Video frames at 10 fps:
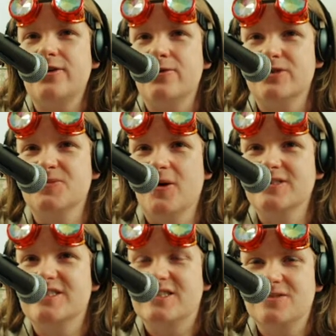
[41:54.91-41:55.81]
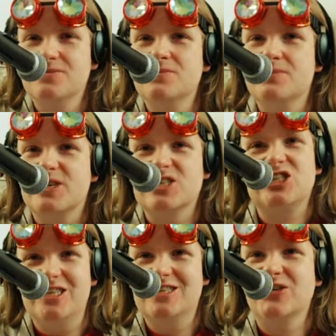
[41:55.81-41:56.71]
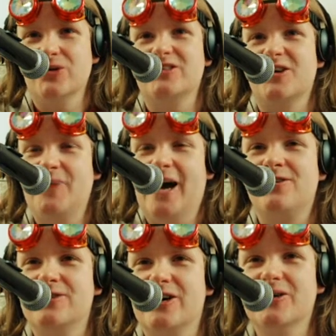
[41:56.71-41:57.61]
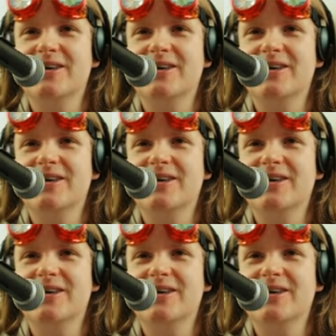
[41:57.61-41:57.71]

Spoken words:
responses, because she is also Bakugo.